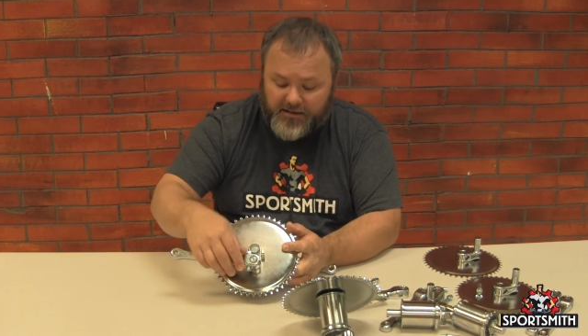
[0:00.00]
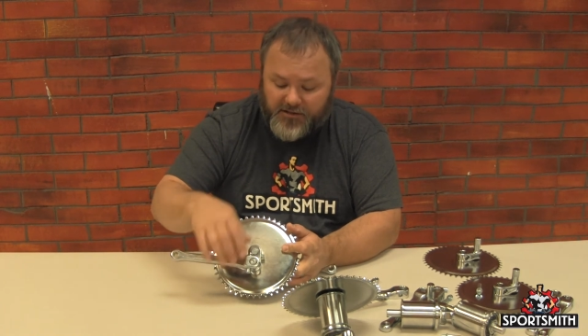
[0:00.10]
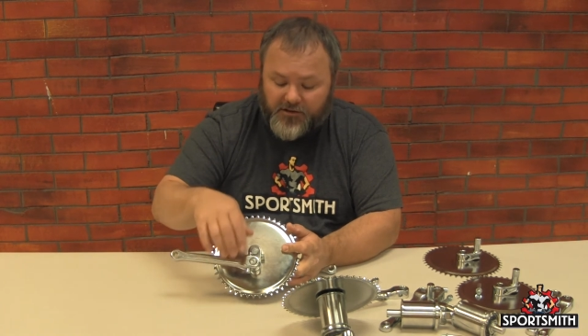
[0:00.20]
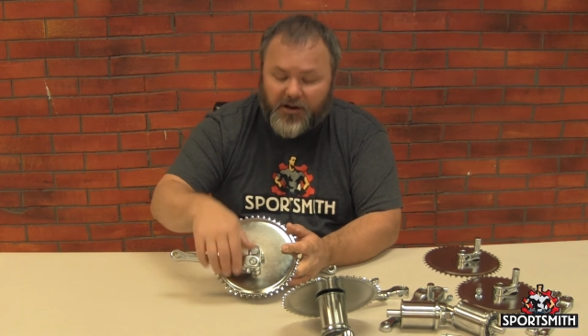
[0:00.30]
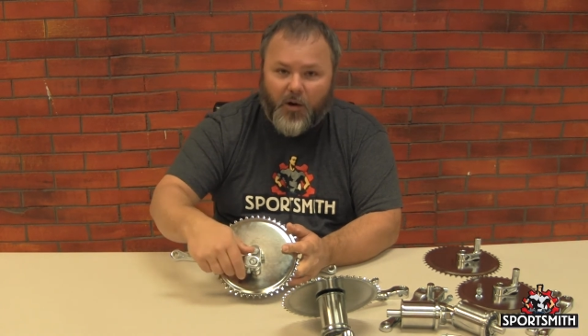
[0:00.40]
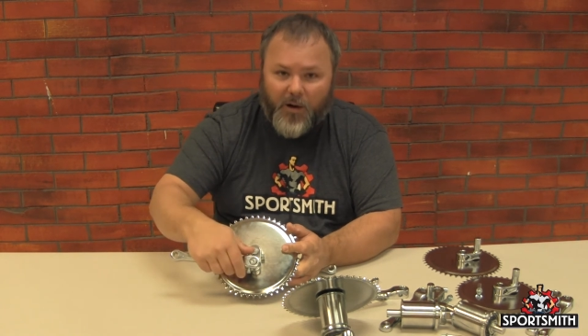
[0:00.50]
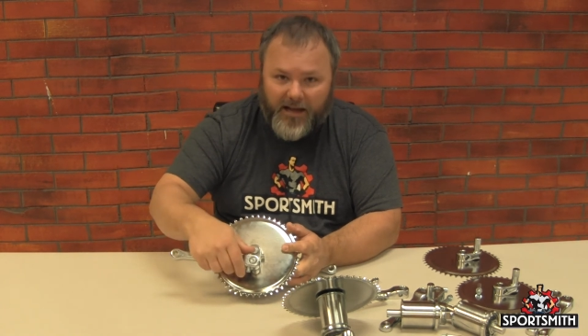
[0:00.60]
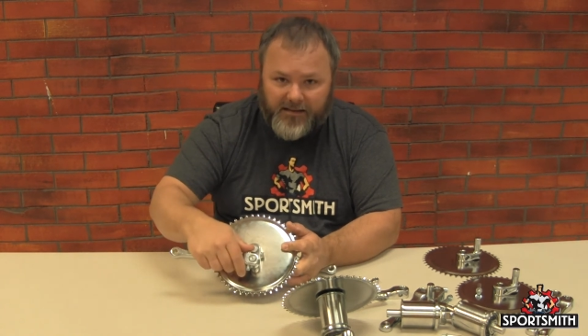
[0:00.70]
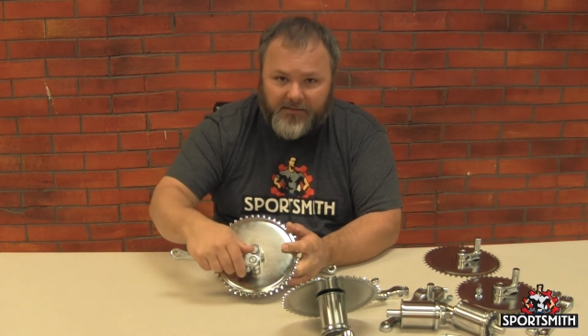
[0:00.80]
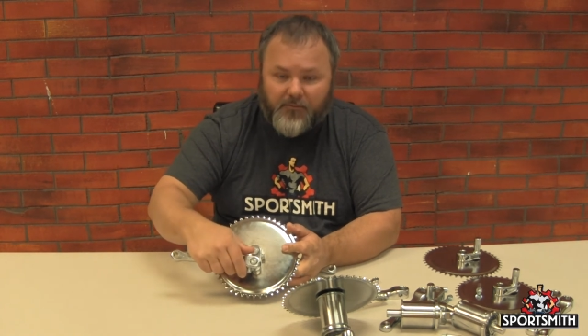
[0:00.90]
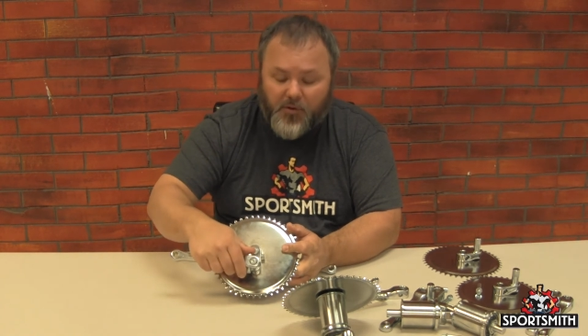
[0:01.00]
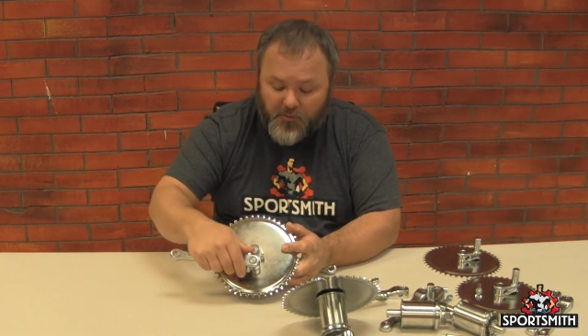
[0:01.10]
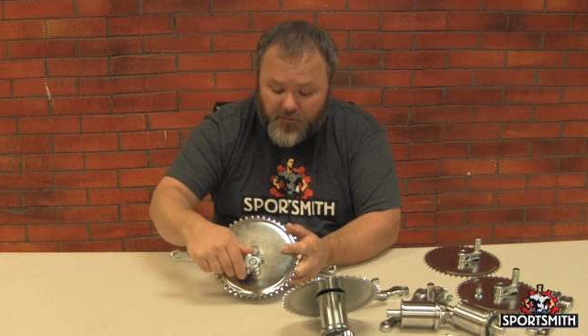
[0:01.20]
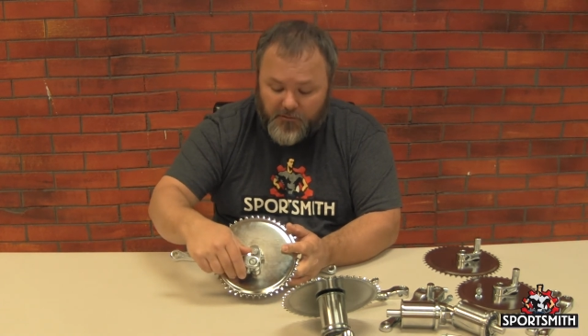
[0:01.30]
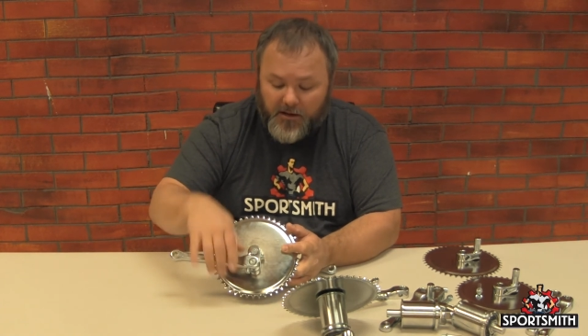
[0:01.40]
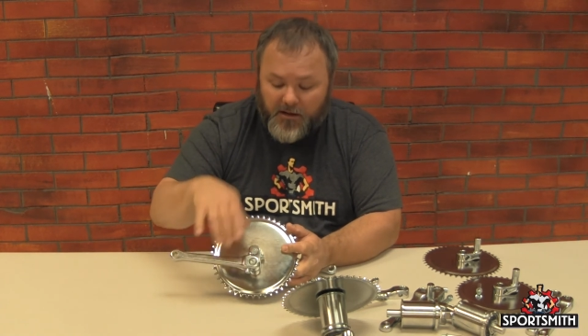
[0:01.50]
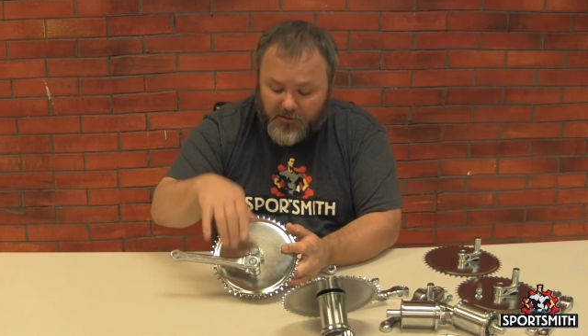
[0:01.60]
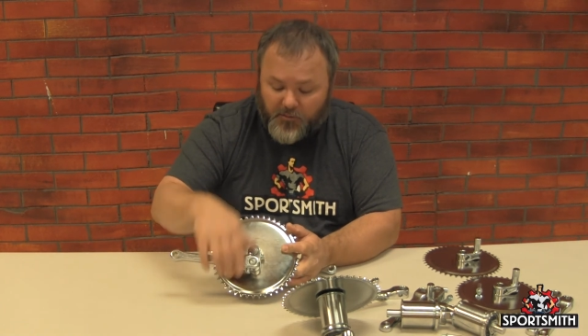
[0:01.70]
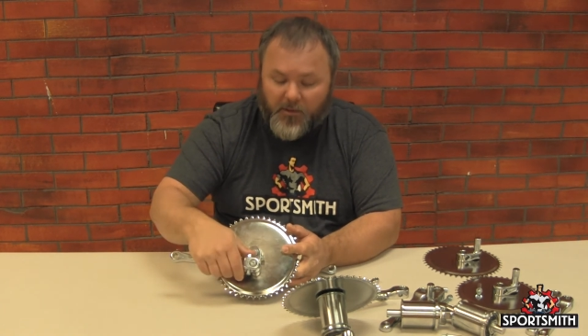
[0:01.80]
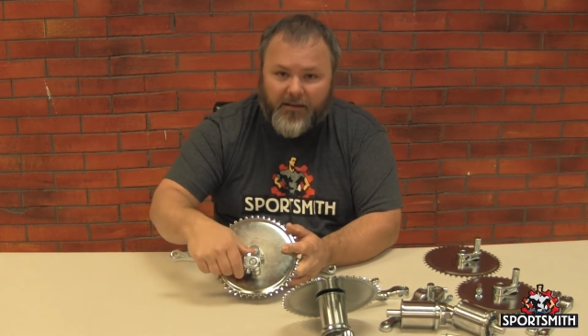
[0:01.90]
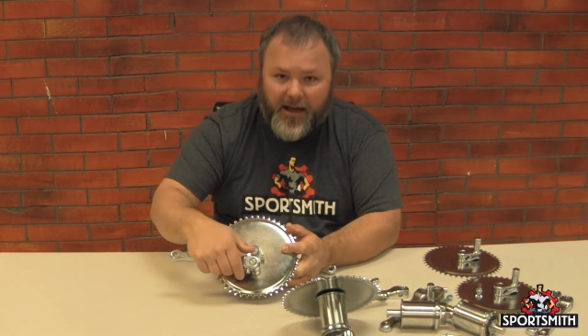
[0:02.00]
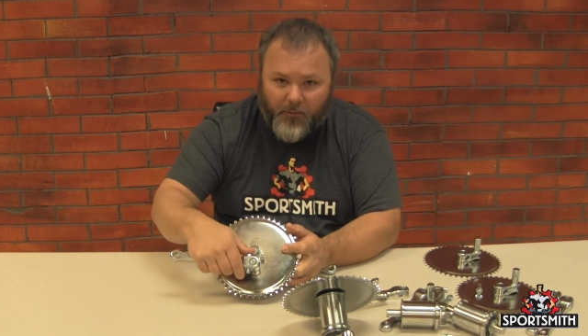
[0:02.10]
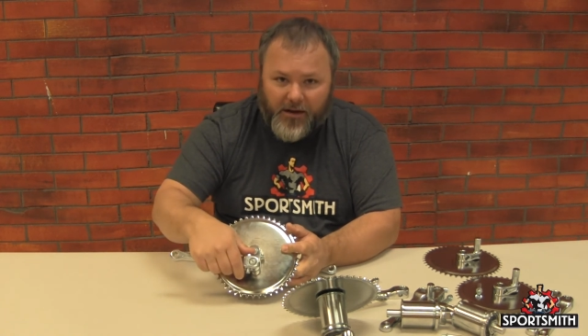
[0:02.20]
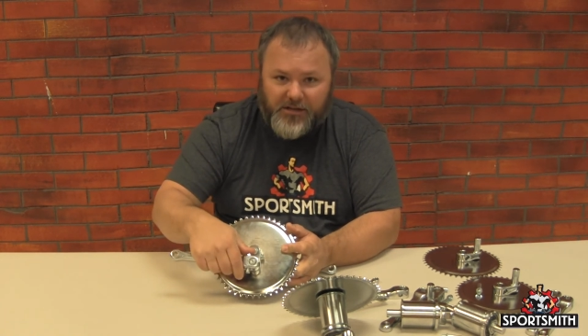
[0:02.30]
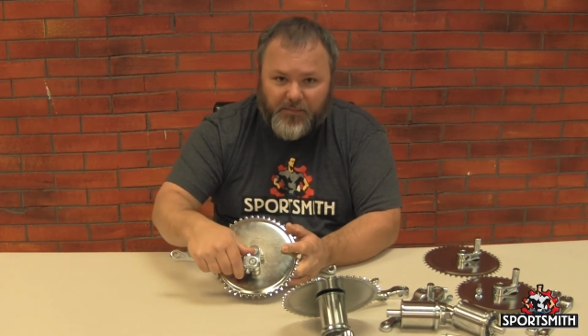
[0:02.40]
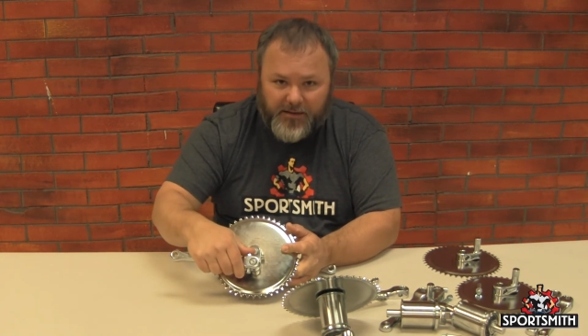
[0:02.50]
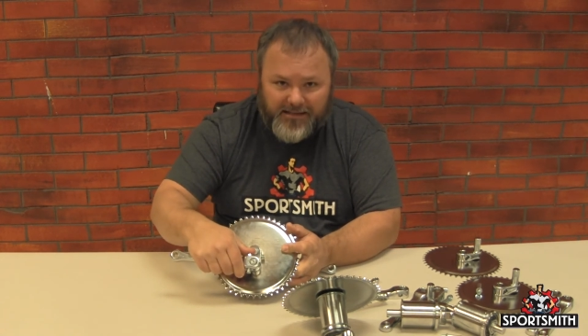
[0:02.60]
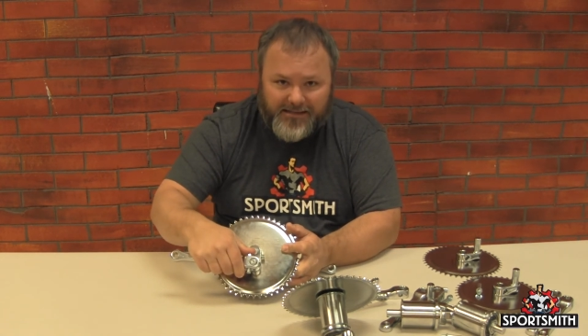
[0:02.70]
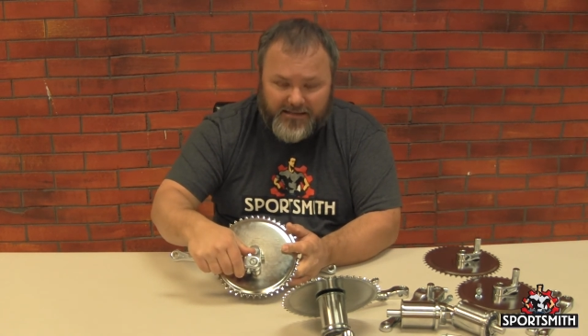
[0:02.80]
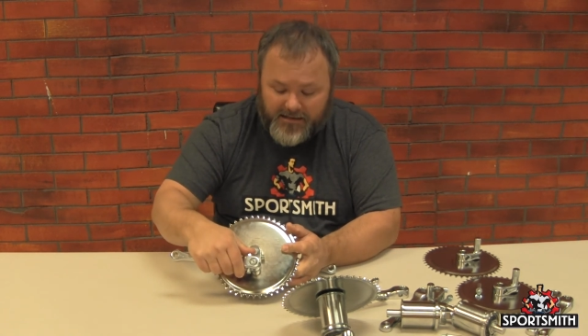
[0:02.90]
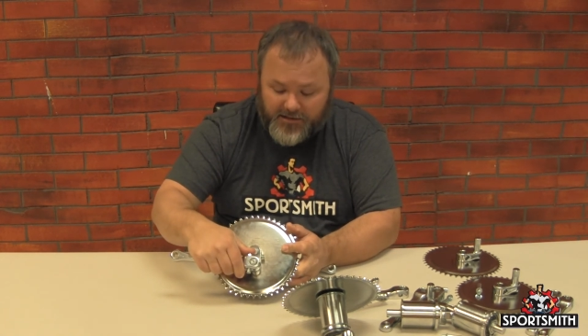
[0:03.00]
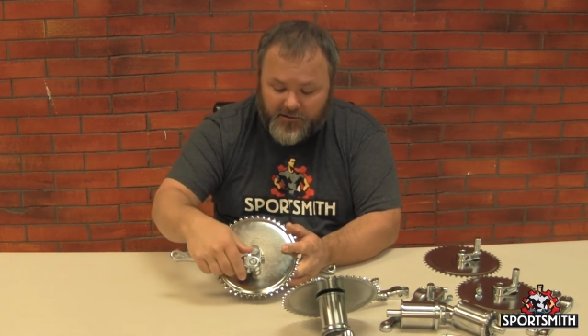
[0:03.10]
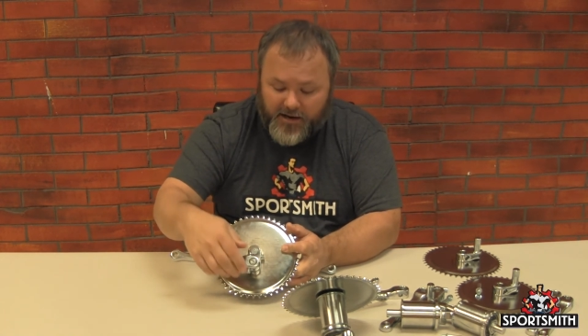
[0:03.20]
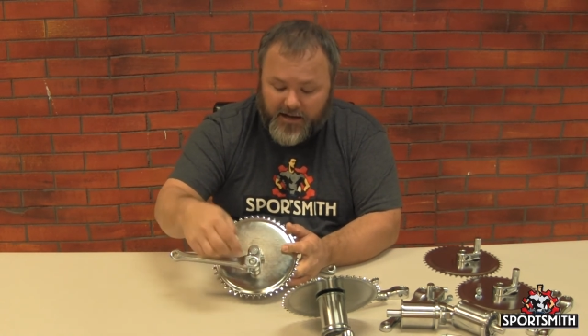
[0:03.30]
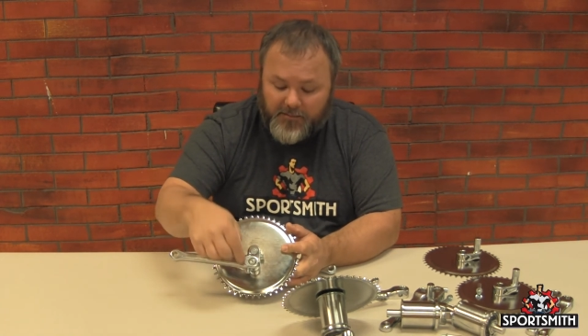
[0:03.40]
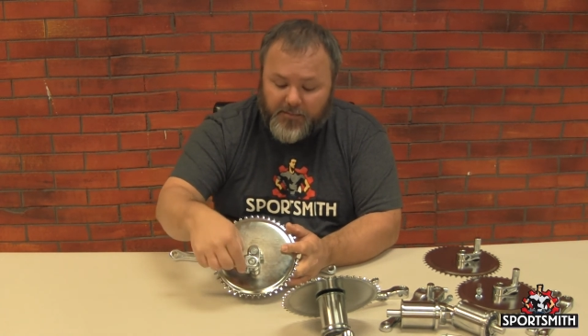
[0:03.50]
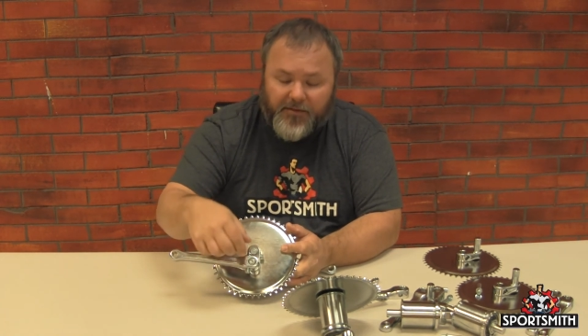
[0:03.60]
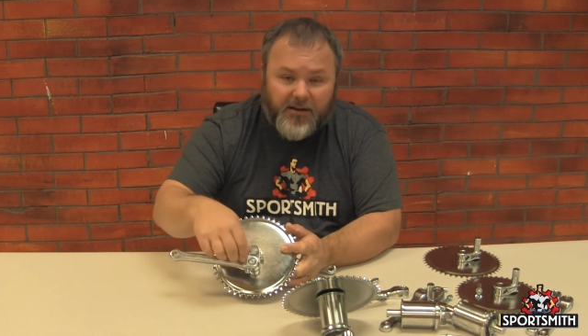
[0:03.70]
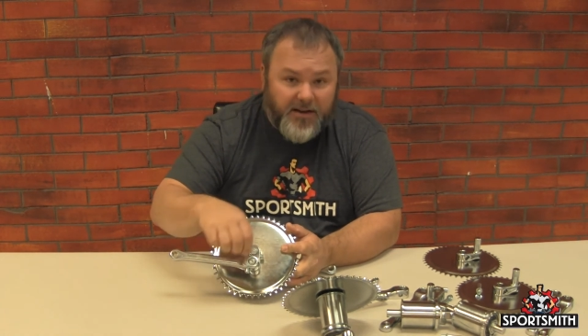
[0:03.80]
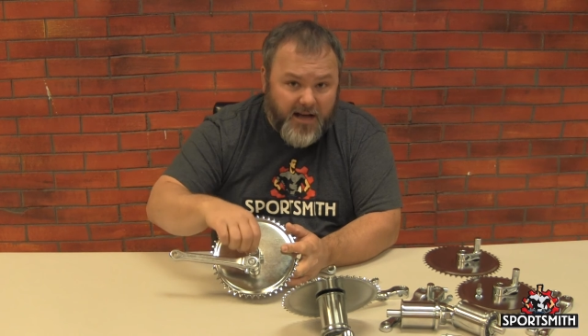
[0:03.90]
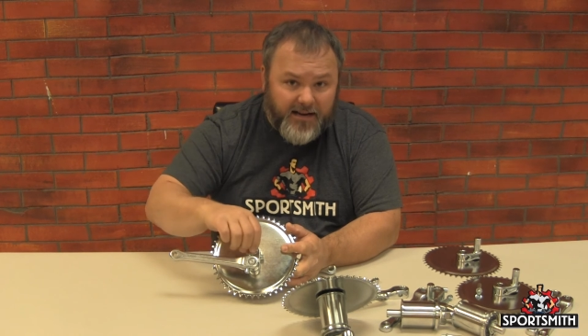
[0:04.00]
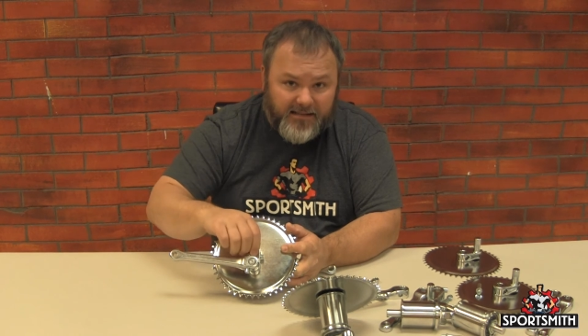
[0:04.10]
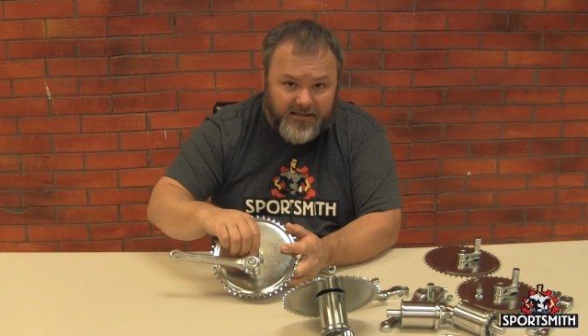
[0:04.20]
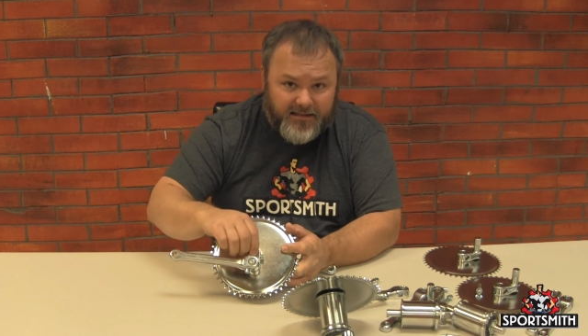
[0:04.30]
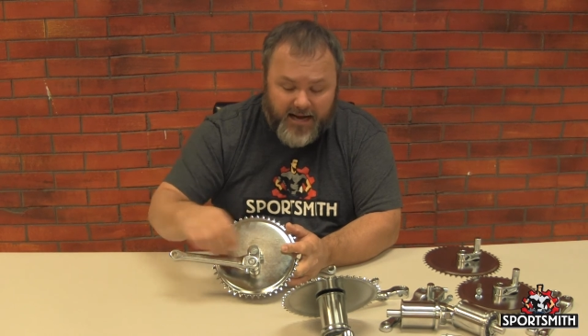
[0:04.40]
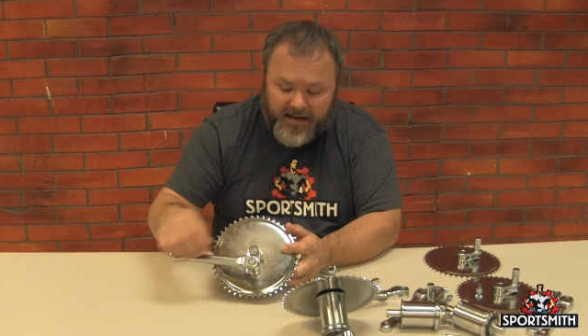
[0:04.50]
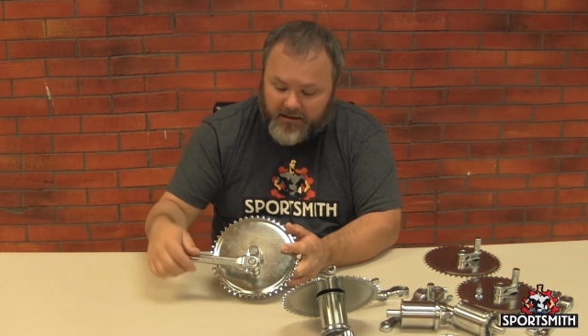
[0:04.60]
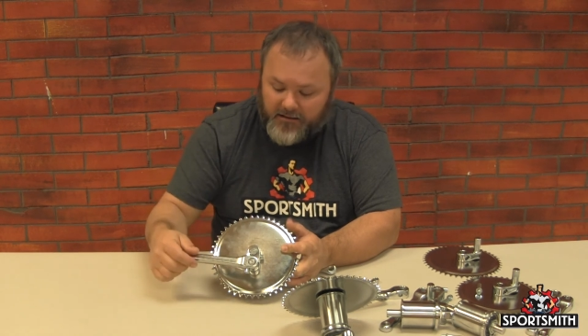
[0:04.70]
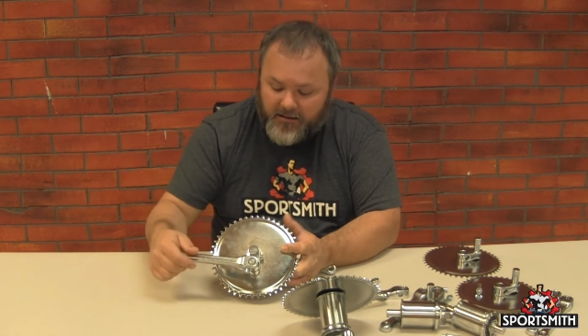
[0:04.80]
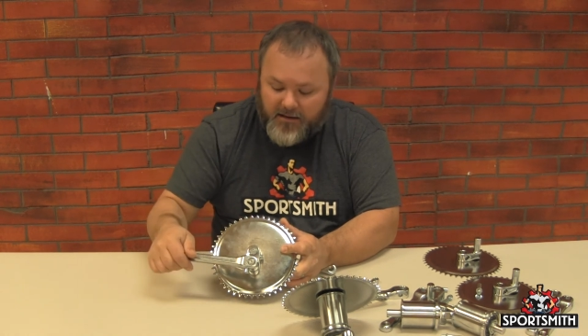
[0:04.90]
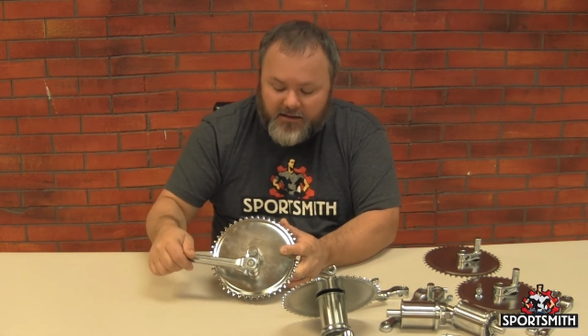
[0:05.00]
it's going to go ahead and move to where that wedge pin is seated correctly, but the nut isn't tightened.